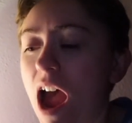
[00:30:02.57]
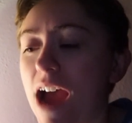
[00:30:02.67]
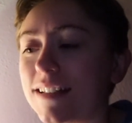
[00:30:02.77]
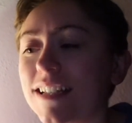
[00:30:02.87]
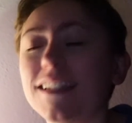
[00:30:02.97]

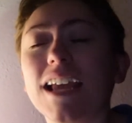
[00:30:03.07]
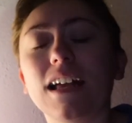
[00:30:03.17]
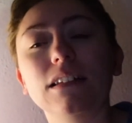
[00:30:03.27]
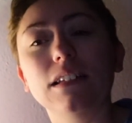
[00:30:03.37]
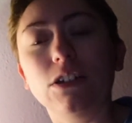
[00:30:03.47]
I did take
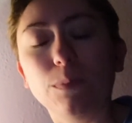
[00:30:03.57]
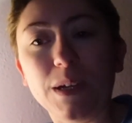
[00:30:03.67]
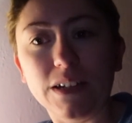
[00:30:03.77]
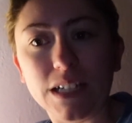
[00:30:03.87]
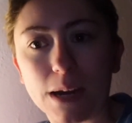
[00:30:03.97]
a little
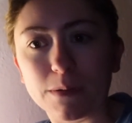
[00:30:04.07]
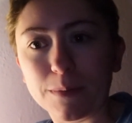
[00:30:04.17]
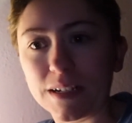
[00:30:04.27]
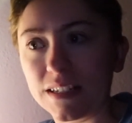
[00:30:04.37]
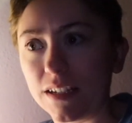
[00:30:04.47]
bit of time to
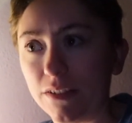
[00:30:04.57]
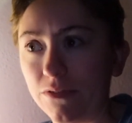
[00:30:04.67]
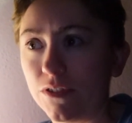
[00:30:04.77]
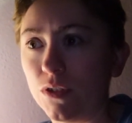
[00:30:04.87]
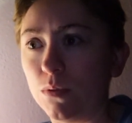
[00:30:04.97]

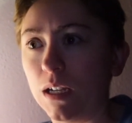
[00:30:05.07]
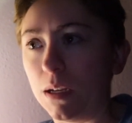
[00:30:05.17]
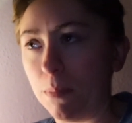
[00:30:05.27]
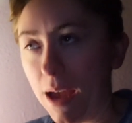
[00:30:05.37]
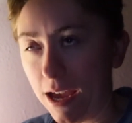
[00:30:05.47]
myself to take
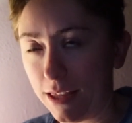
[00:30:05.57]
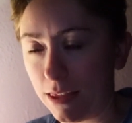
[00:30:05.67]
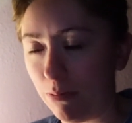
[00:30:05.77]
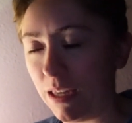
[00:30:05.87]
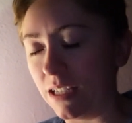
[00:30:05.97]
a
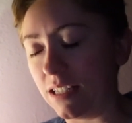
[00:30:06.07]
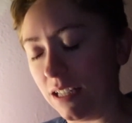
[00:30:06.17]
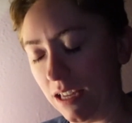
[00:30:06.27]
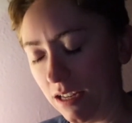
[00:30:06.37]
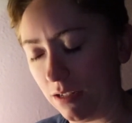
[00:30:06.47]
bath because,
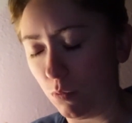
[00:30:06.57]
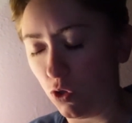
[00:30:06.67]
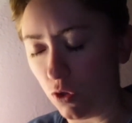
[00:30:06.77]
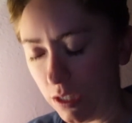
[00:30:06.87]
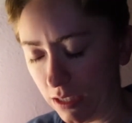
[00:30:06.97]
again, I'm
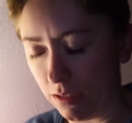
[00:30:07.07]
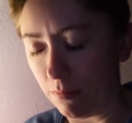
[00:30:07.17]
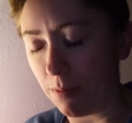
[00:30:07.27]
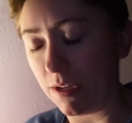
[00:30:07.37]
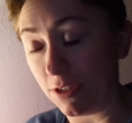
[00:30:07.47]
stressed and
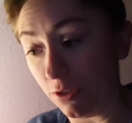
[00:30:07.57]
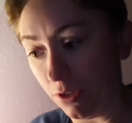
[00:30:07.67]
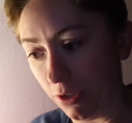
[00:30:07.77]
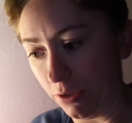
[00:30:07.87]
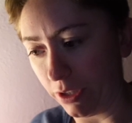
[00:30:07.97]
my muscles
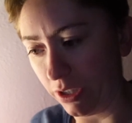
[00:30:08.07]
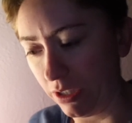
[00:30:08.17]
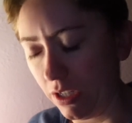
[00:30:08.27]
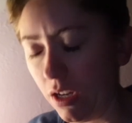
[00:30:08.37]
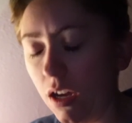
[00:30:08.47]
hurt.
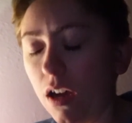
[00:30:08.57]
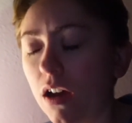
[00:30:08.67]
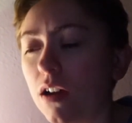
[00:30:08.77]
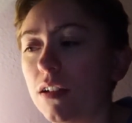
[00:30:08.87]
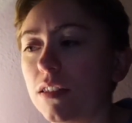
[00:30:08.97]

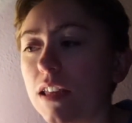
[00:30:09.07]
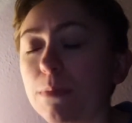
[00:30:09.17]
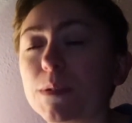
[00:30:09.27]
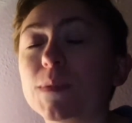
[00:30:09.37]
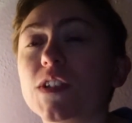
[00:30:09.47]
The
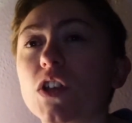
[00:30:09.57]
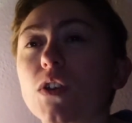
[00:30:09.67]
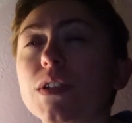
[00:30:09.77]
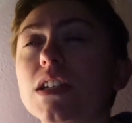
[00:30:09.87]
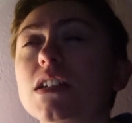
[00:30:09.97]
Epsom
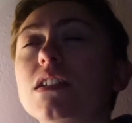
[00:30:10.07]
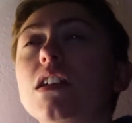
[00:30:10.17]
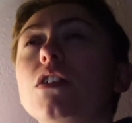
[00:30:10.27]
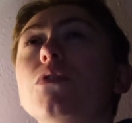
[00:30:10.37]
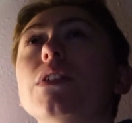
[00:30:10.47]
salt is
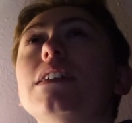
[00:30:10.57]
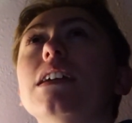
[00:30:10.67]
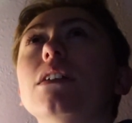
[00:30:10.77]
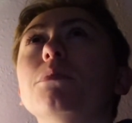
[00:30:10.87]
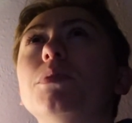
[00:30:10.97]
a great
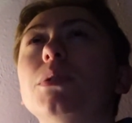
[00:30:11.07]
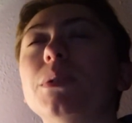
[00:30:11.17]
help.